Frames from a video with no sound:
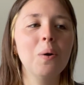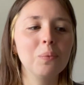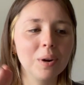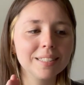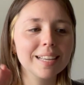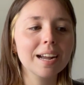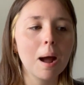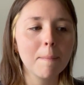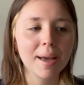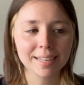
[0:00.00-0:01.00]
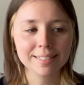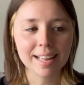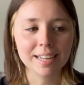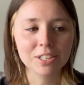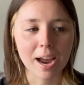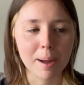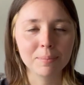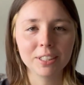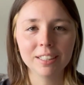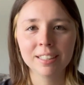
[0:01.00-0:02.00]
Once I got past that
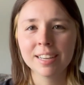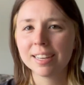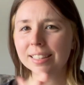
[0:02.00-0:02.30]
chapter,